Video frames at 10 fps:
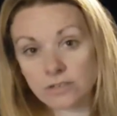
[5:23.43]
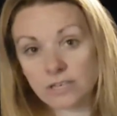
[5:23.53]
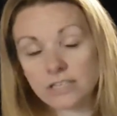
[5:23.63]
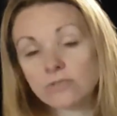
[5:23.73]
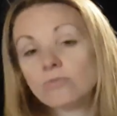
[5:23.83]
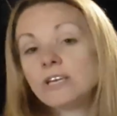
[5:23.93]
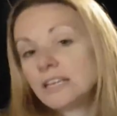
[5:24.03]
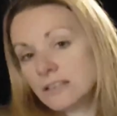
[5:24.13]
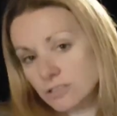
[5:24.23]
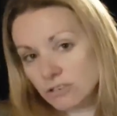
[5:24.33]
Okay, so
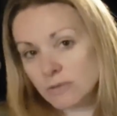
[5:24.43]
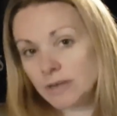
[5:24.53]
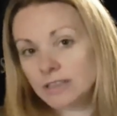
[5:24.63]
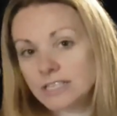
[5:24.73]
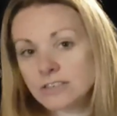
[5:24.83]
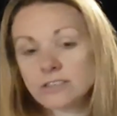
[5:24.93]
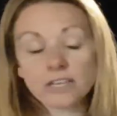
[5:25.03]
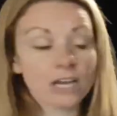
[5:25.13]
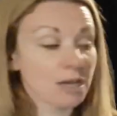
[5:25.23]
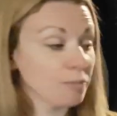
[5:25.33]
we talk about litres,
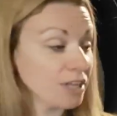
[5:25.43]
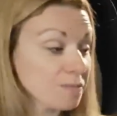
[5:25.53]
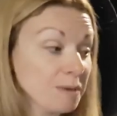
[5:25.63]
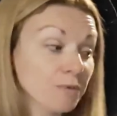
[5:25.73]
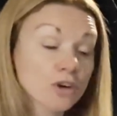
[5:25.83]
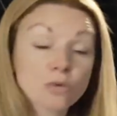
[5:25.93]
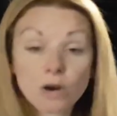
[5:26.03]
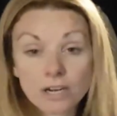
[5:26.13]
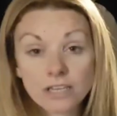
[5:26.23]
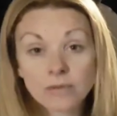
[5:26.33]
but the people who
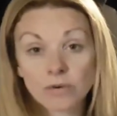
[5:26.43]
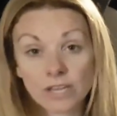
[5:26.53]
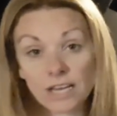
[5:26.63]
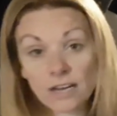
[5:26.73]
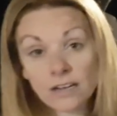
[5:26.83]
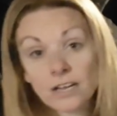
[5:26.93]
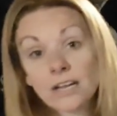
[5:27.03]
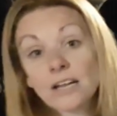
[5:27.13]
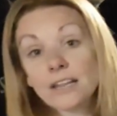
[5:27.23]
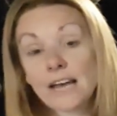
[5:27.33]
work in the bodega,
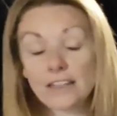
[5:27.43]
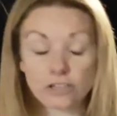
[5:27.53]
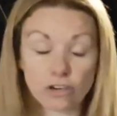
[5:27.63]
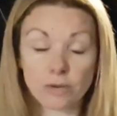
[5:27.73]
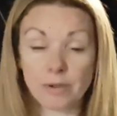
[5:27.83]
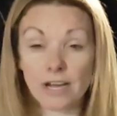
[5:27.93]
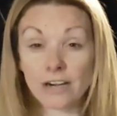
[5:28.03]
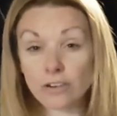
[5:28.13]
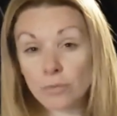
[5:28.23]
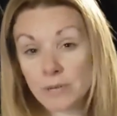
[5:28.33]
they either talk about
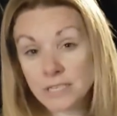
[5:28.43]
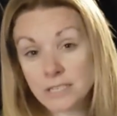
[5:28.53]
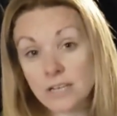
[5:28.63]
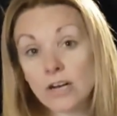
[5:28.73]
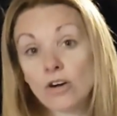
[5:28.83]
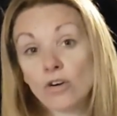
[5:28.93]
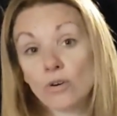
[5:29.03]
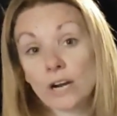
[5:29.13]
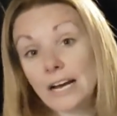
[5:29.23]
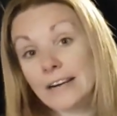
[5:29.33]
arrobas
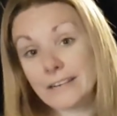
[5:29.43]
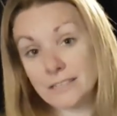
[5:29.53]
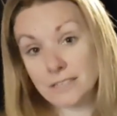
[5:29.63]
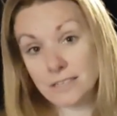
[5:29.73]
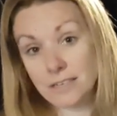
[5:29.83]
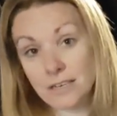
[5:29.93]
or jarras.